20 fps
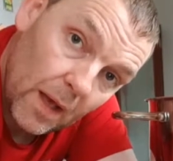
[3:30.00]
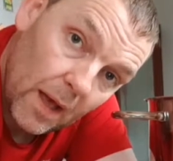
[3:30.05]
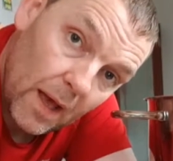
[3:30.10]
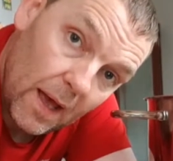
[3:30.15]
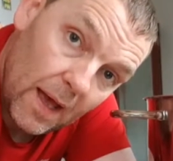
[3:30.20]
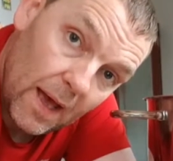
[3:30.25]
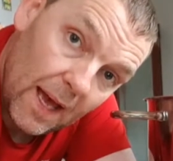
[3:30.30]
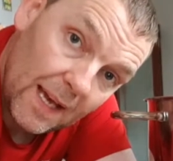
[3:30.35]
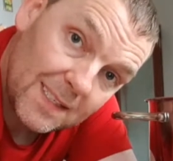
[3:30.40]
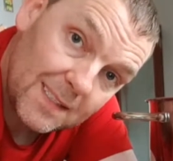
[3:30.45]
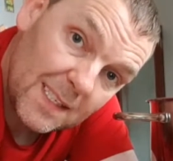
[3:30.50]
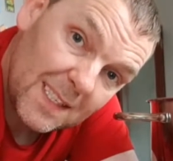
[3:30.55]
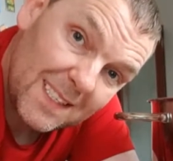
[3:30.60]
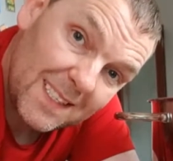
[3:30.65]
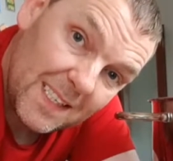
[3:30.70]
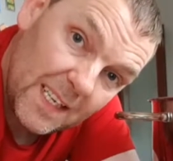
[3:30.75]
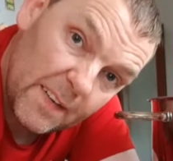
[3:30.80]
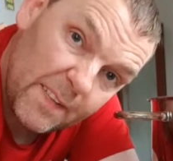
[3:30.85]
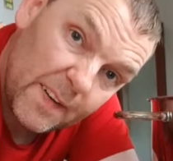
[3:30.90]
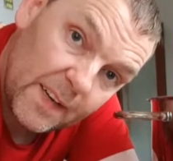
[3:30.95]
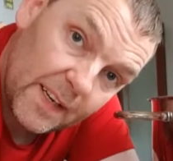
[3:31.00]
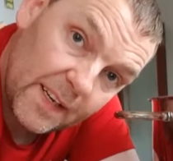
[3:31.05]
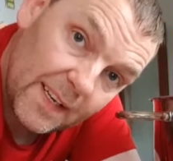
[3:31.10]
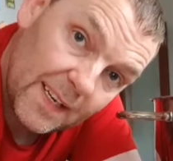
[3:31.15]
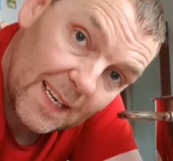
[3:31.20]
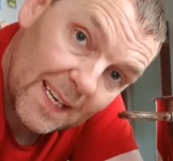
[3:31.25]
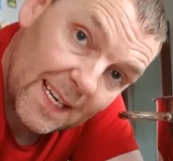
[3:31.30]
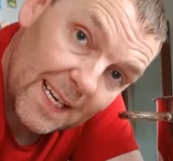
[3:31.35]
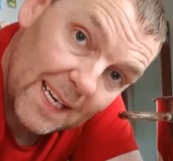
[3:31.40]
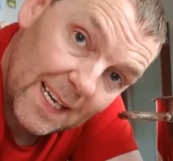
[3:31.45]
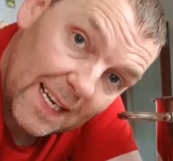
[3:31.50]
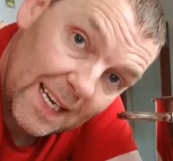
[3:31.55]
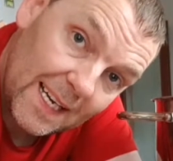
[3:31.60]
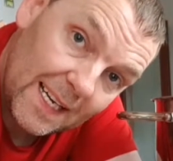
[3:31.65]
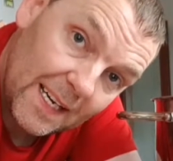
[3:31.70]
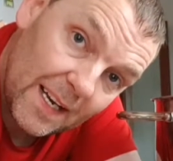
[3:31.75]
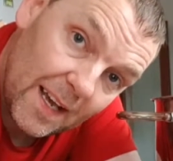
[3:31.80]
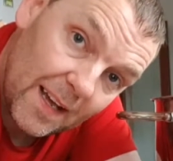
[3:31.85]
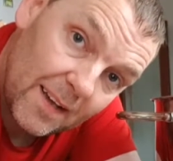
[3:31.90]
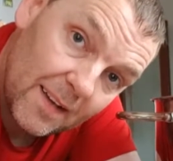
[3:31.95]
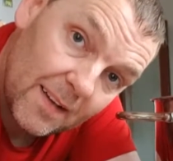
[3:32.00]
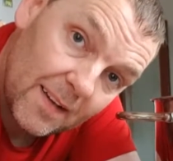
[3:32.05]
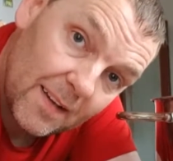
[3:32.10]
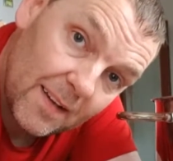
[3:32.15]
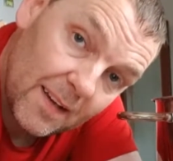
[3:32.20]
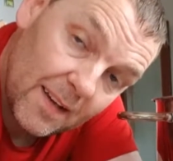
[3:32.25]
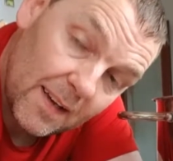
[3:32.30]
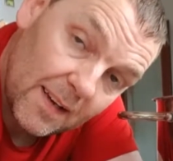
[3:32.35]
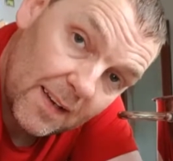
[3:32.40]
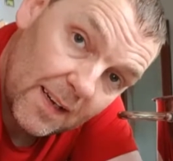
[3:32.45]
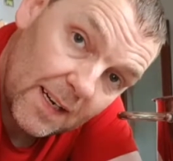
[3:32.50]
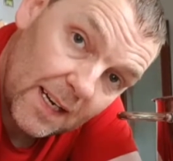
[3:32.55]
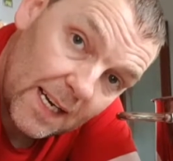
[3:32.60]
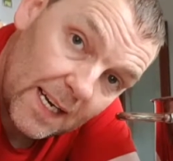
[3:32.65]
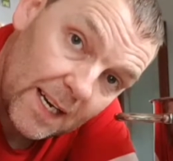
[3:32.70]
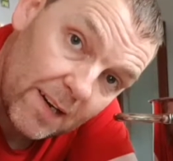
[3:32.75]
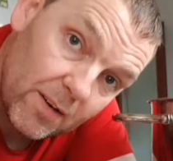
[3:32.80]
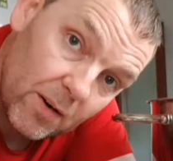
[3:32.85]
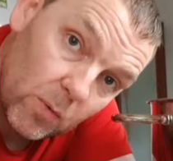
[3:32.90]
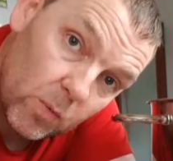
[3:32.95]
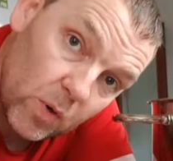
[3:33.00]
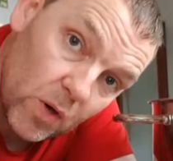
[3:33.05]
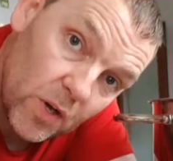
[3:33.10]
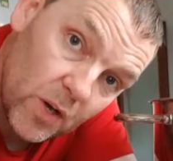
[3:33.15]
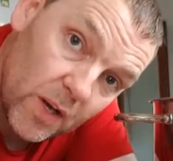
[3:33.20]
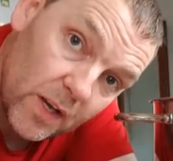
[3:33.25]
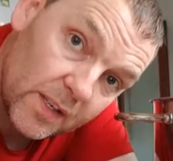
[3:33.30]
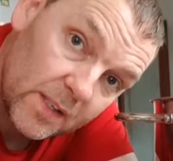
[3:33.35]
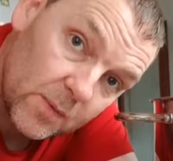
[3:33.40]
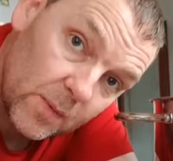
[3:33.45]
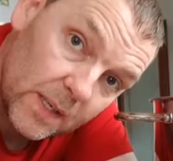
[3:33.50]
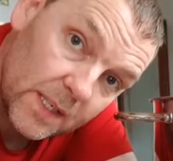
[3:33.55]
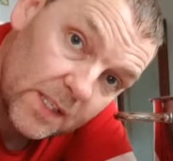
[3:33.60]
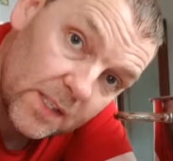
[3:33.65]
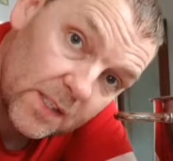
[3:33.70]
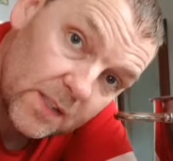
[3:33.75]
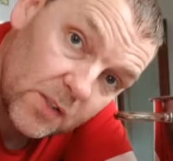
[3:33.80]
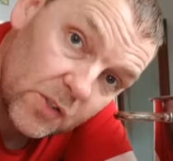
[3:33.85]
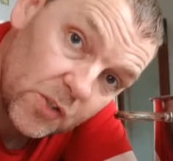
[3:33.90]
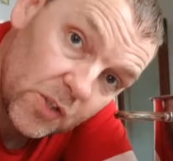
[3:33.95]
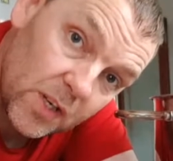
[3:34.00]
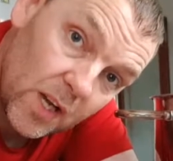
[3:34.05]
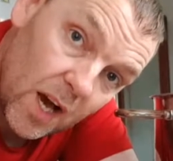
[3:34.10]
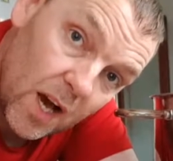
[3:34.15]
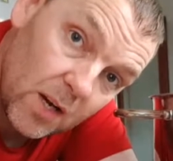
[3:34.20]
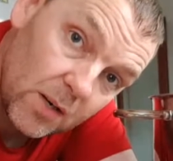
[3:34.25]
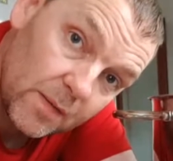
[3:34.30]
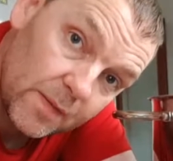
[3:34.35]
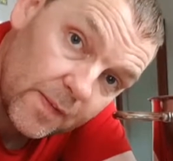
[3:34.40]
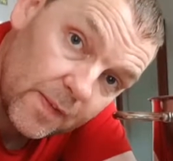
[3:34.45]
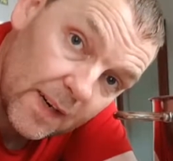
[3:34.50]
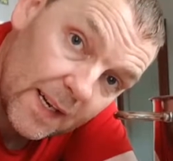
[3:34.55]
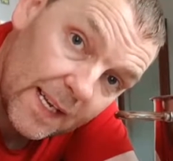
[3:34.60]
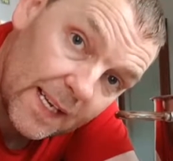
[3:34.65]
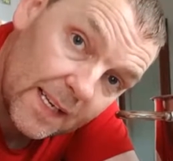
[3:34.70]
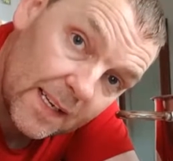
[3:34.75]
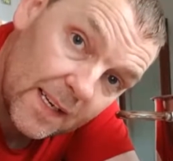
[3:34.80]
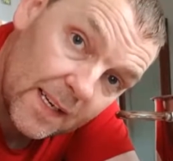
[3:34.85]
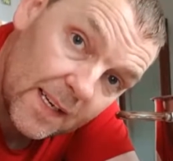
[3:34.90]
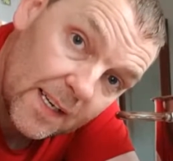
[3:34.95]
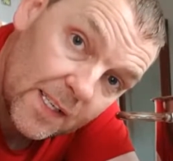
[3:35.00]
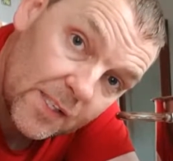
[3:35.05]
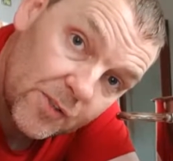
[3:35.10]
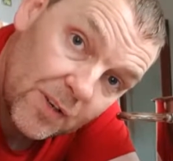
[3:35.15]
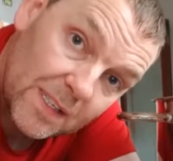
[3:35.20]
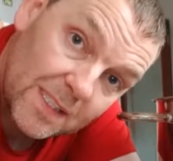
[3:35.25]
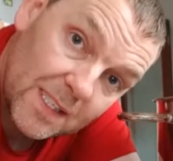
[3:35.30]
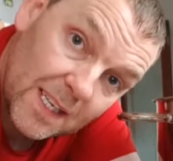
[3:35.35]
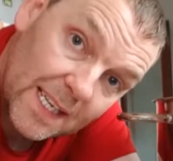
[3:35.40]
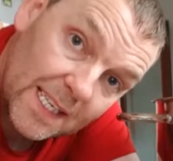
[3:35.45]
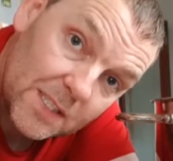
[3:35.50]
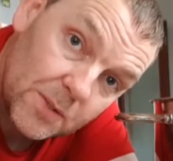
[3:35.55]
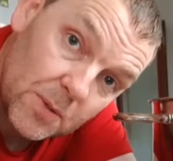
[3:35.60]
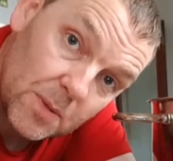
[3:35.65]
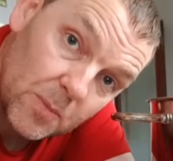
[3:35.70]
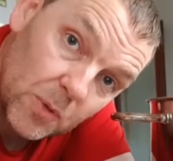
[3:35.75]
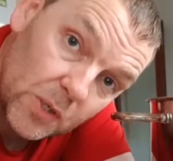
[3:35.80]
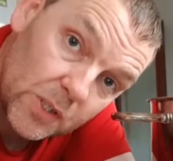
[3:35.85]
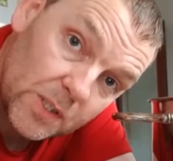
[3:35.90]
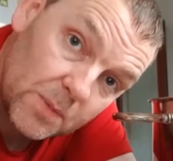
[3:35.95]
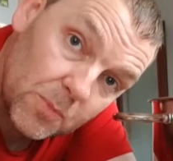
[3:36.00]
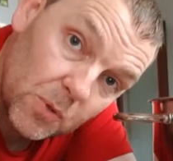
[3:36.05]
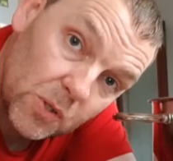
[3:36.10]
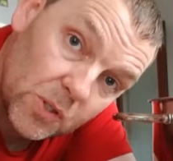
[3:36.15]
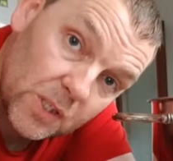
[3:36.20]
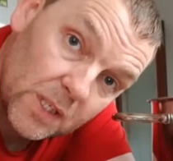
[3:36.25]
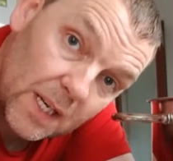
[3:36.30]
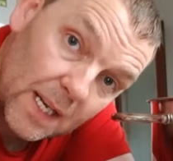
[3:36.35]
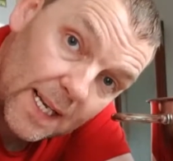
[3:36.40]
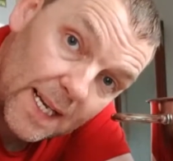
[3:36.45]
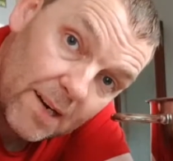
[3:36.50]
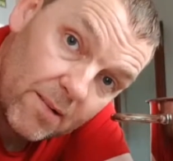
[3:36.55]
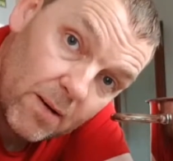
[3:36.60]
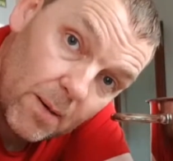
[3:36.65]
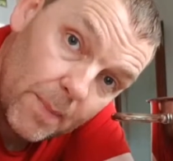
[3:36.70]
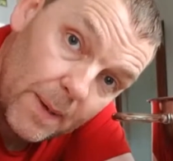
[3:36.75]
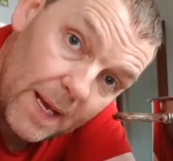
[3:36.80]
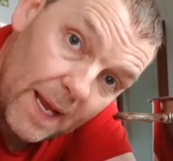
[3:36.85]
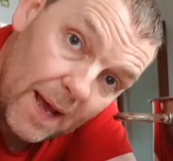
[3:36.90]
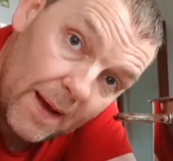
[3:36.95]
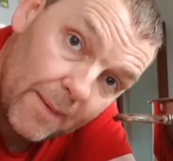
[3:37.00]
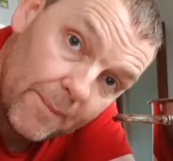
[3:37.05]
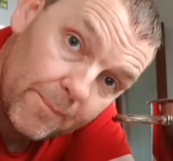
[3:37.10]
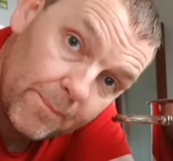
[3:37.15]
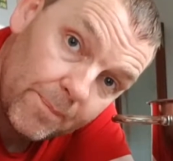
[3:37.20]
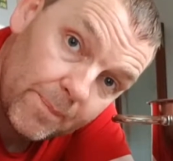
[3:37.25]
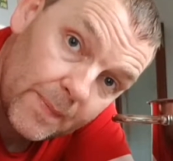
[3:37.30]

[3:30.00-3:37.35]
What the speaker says: a significantly cleaner and clearer wort, which should hopefully translate to a much clearer beer.